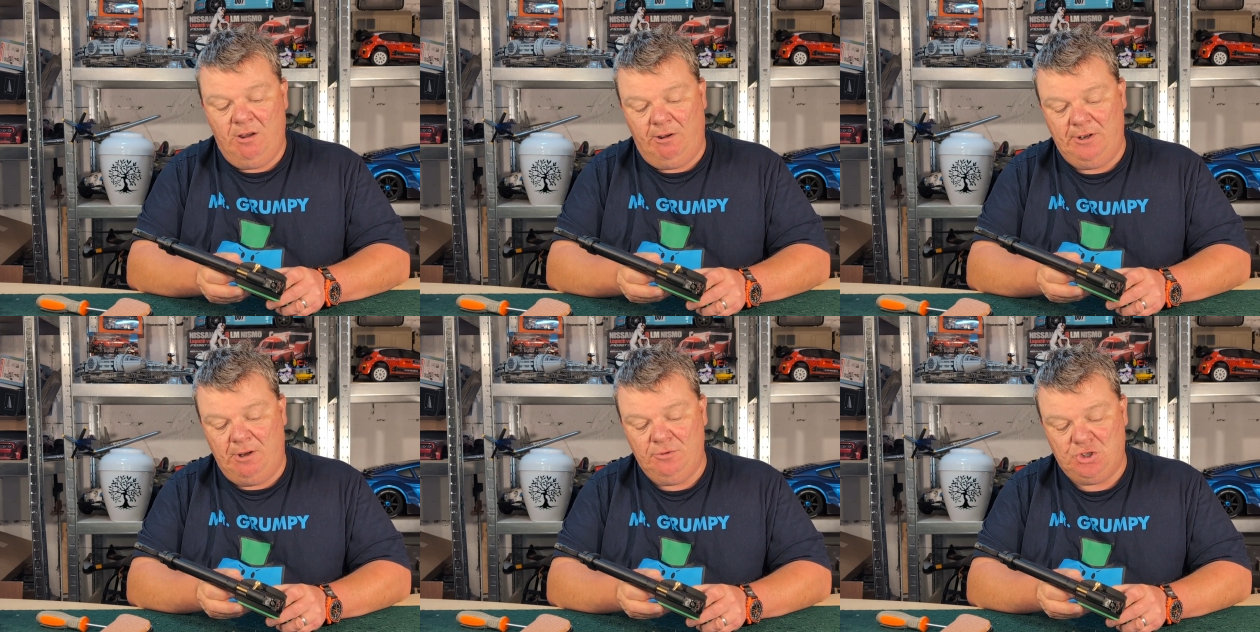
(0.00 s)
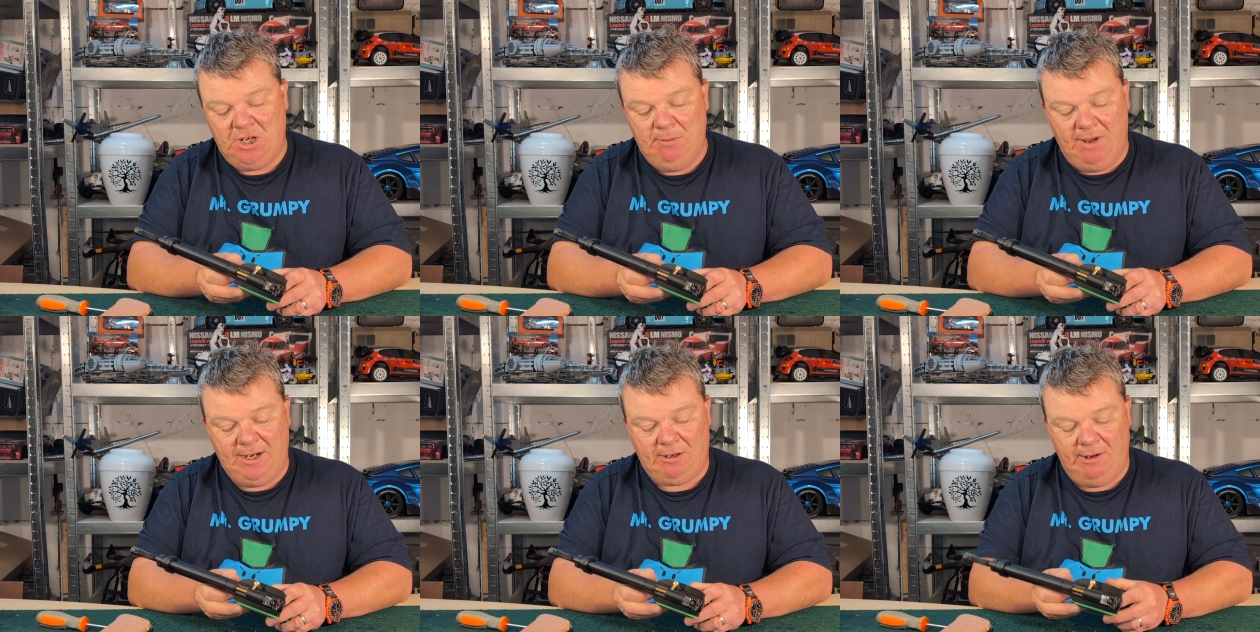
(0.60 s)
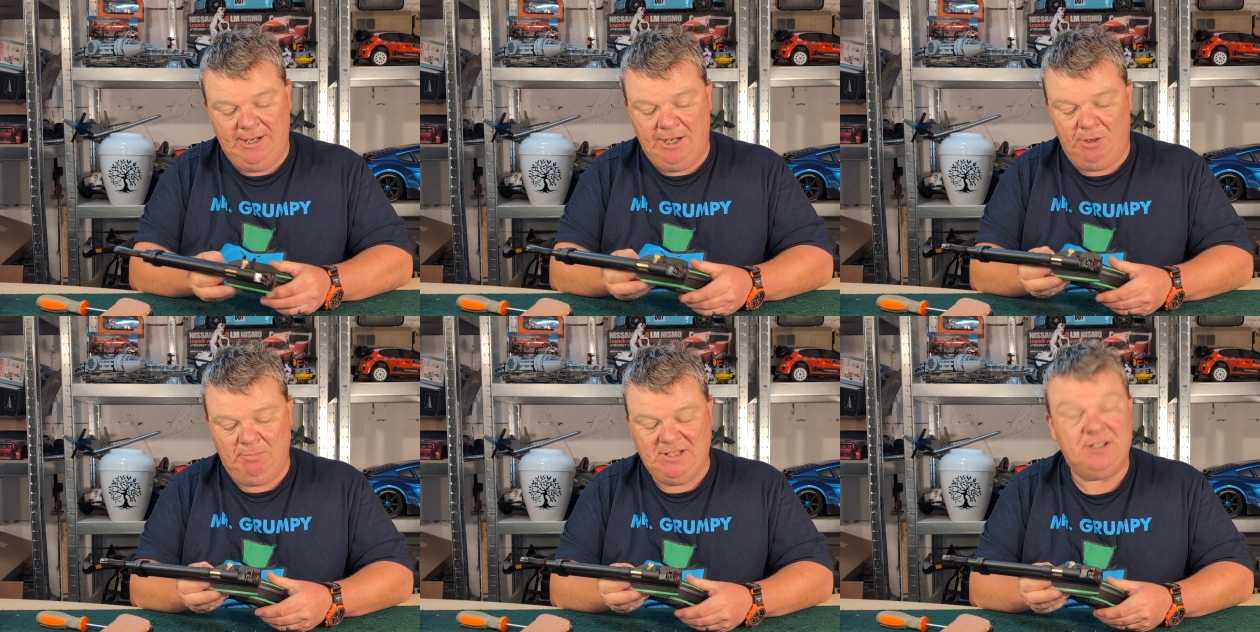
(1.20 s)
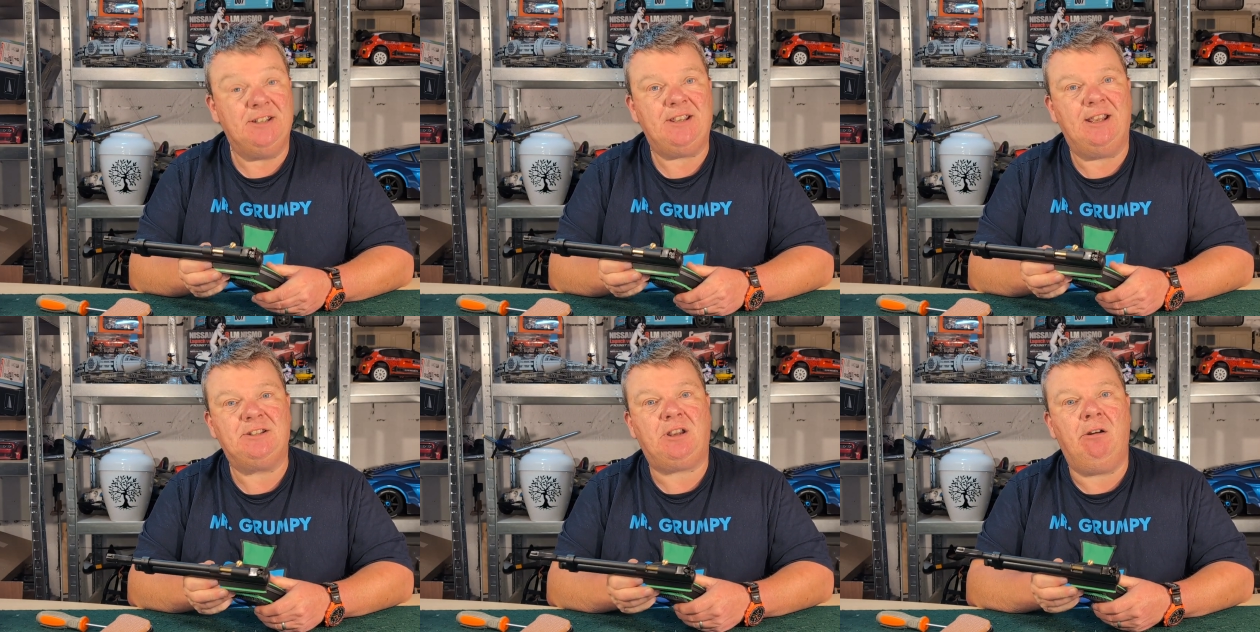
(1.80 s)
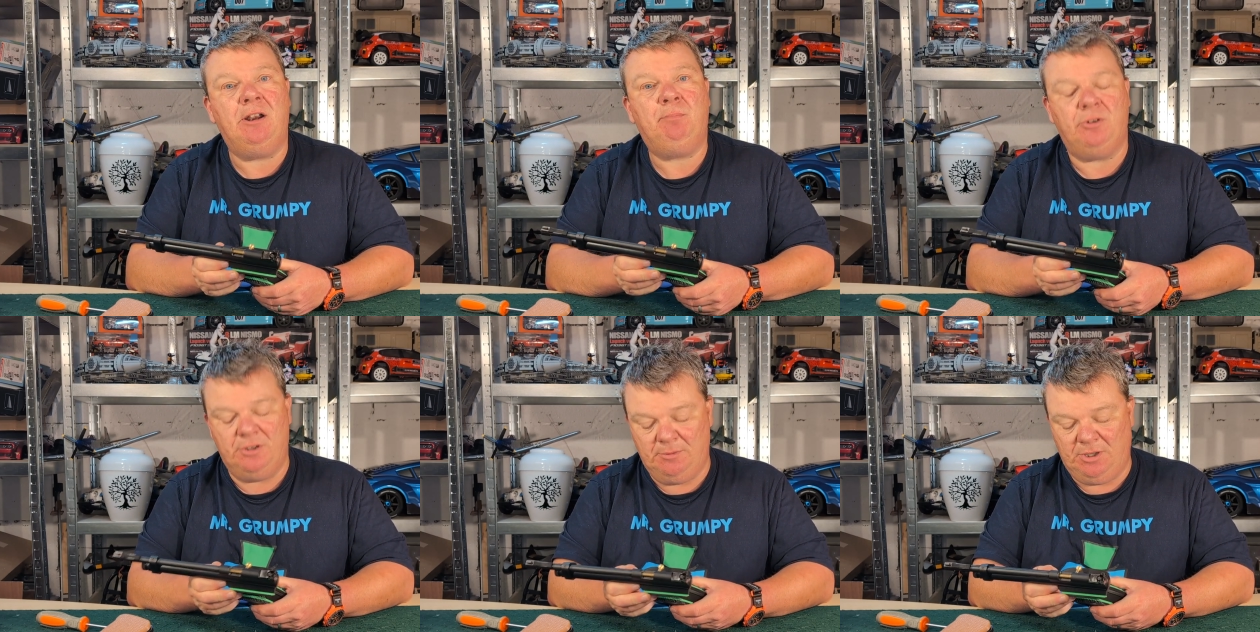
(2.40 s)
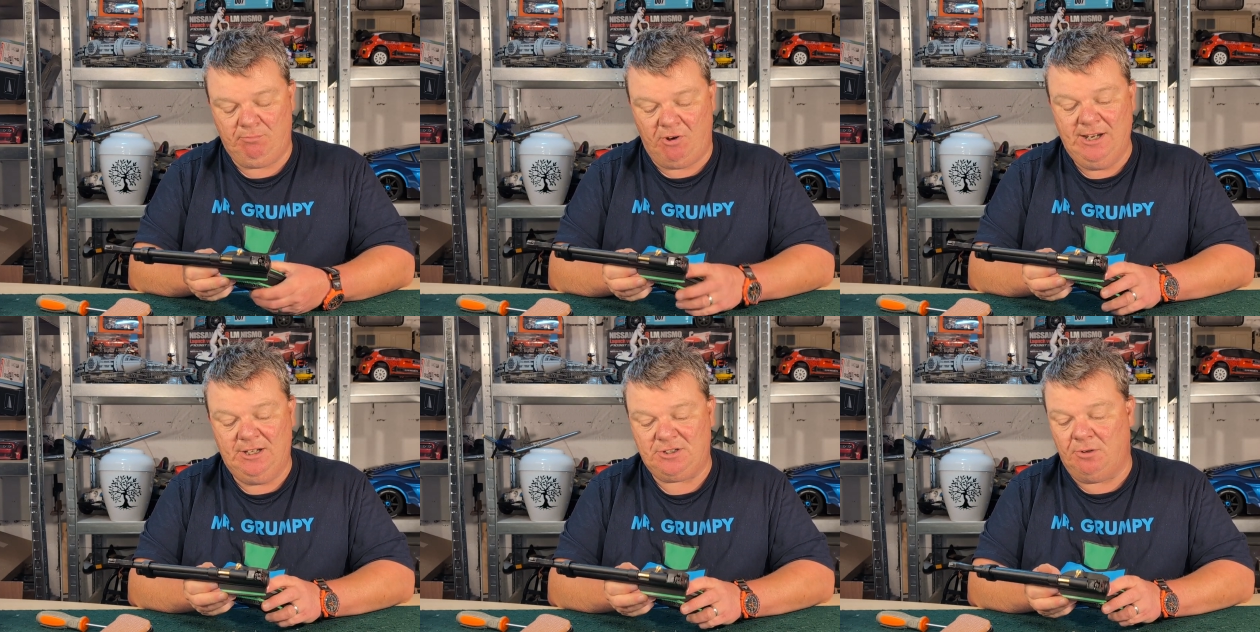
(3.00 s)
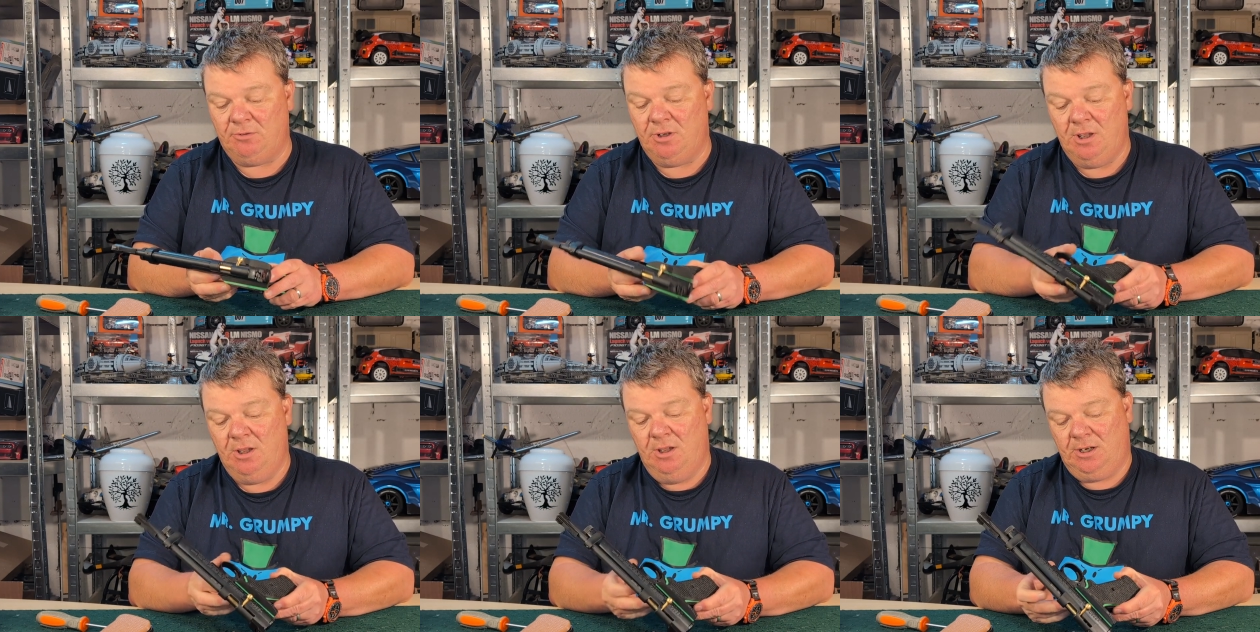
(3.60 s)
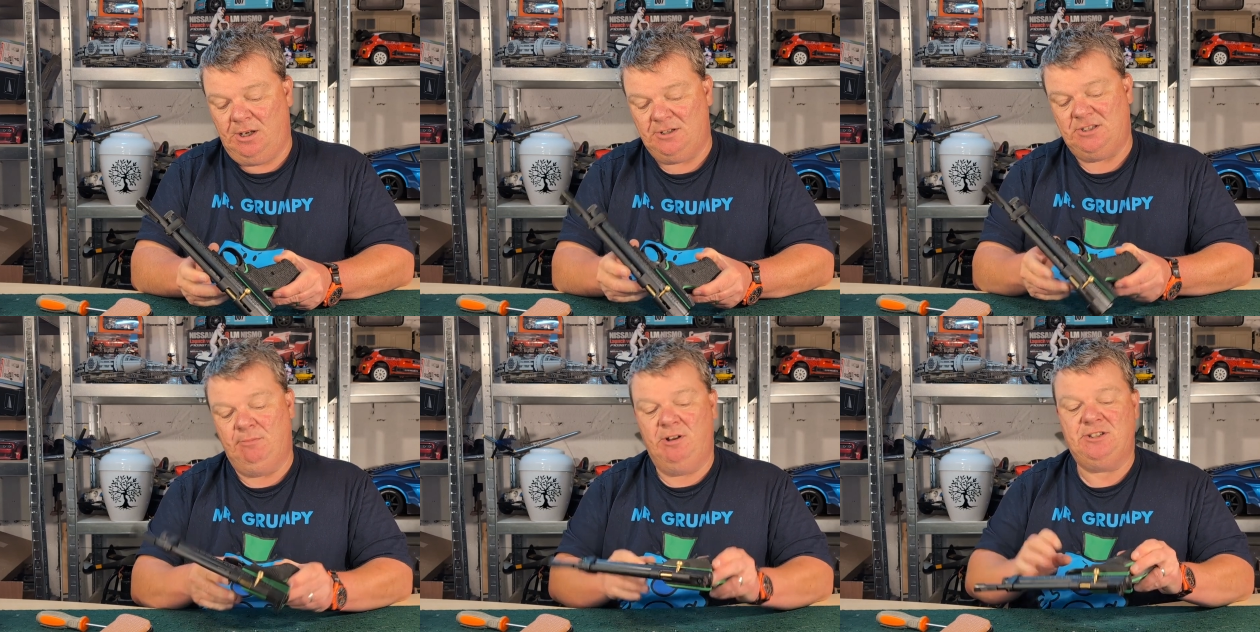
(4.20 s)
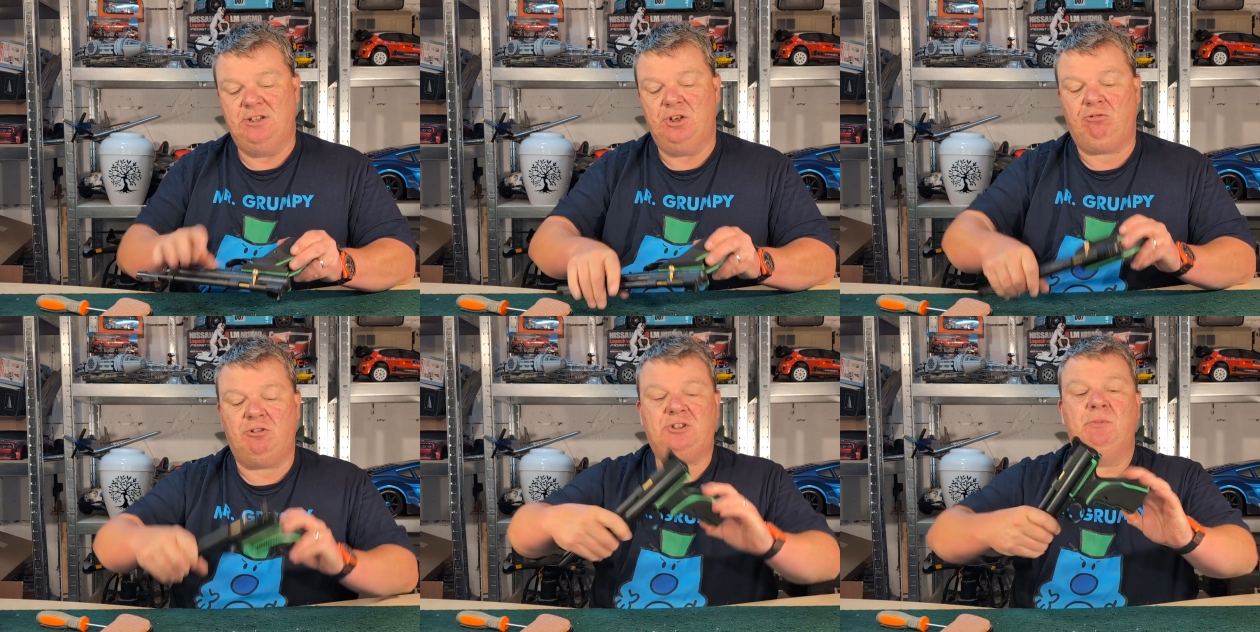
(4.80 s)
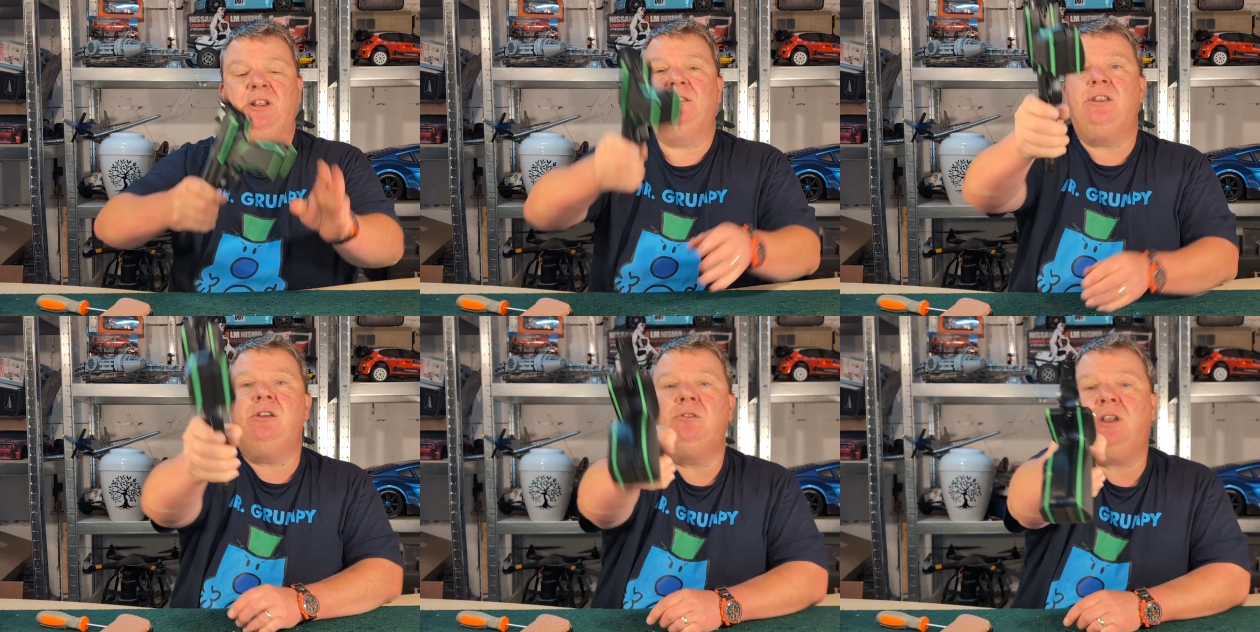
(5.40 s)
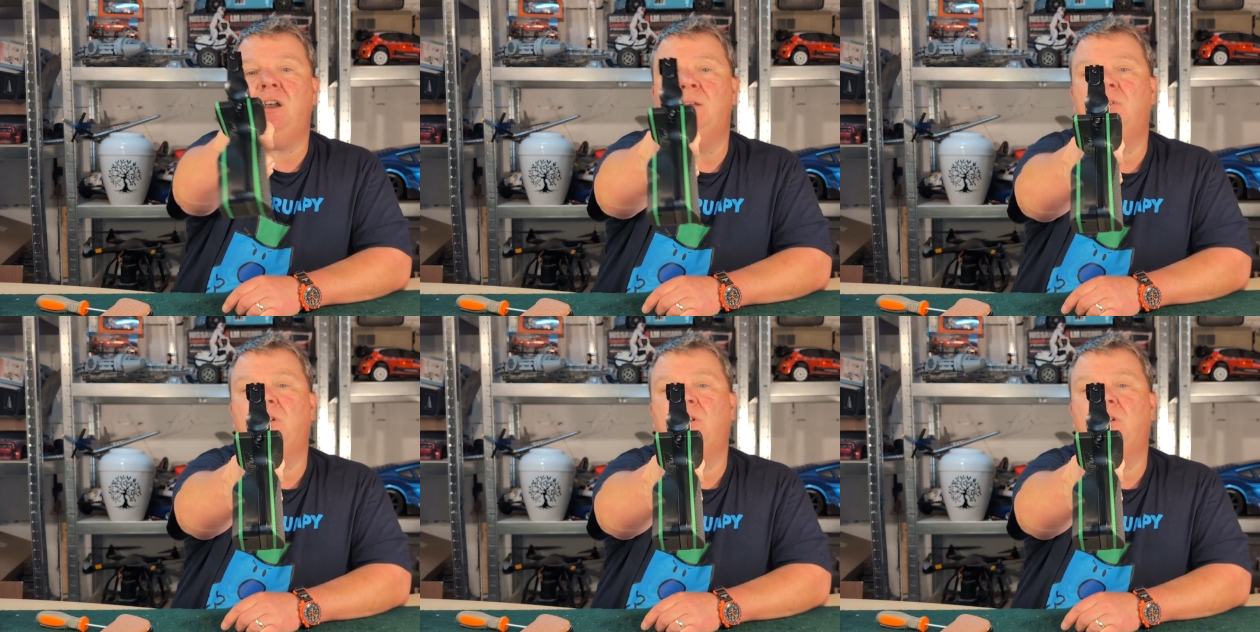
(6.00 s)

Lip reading: I know GMAC going out of business has kind of put the brakes on customising your Crosman in the UK.